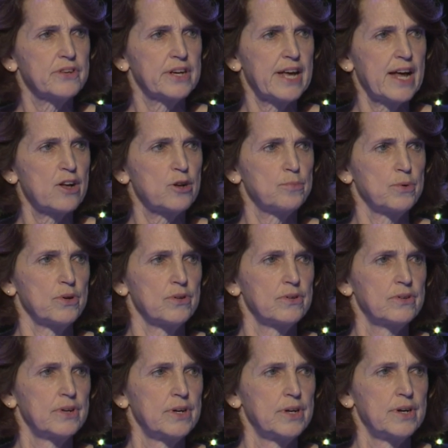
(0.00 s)
accountable
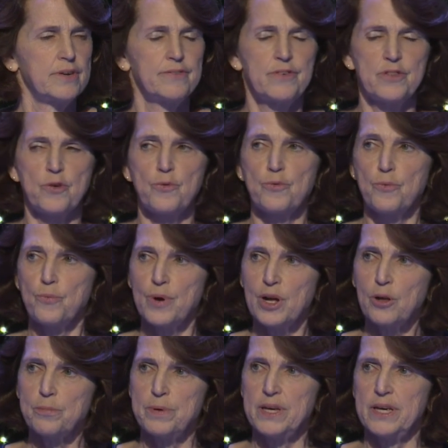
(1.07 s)
for the
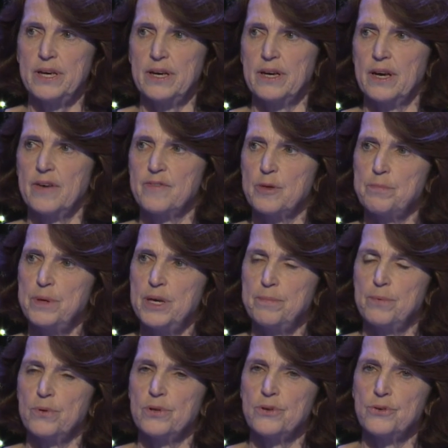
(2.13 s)
well-being of the
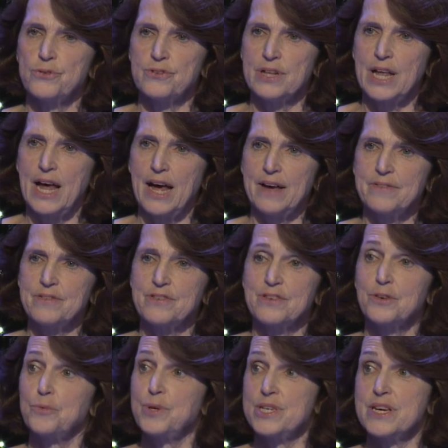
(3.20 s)
people whose lives
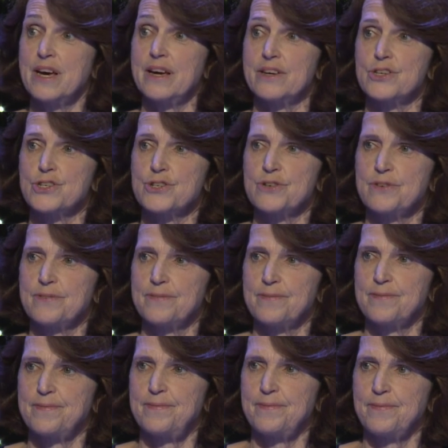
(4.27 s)
we touch.
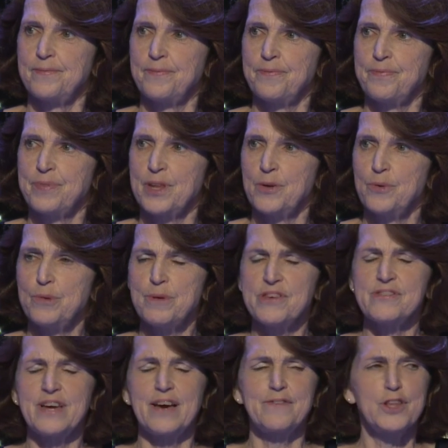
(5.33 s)
We
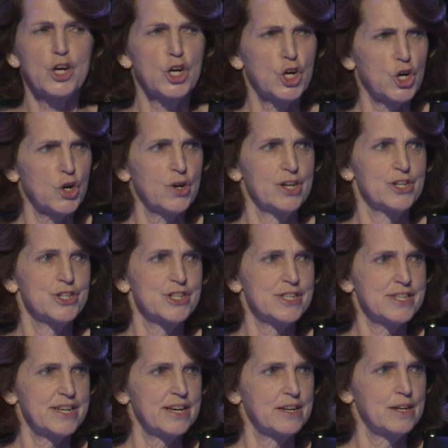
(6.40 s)
must have the courage to
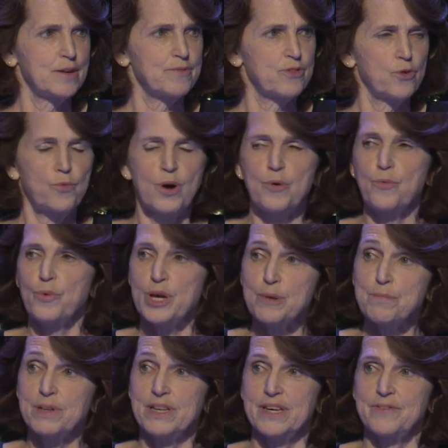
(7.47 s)
stand up for what we
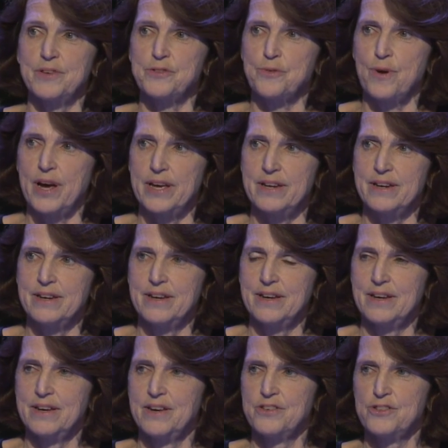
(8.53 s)
believe is right
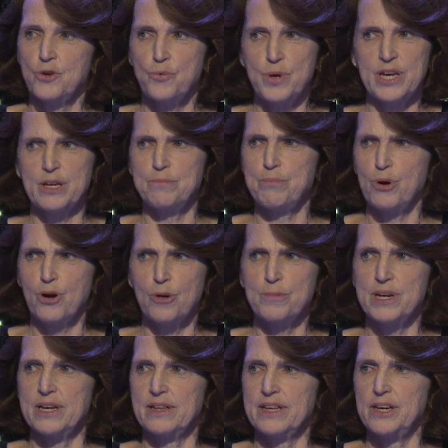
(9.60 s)
so we can
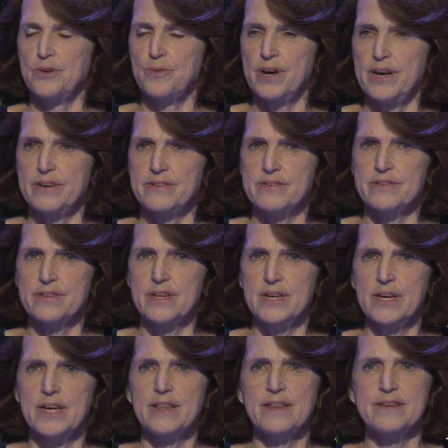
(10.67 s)
permanently erase
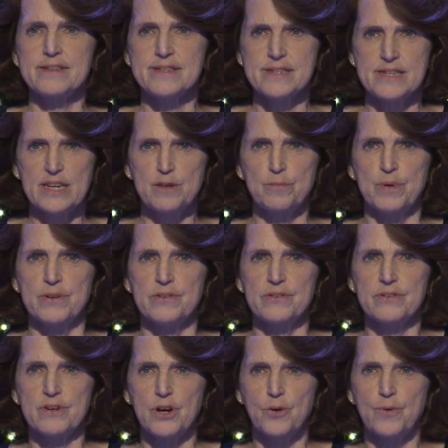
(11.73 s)
the
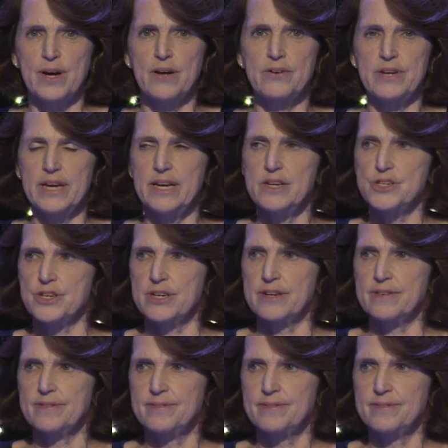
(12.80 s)
stigmas around aging.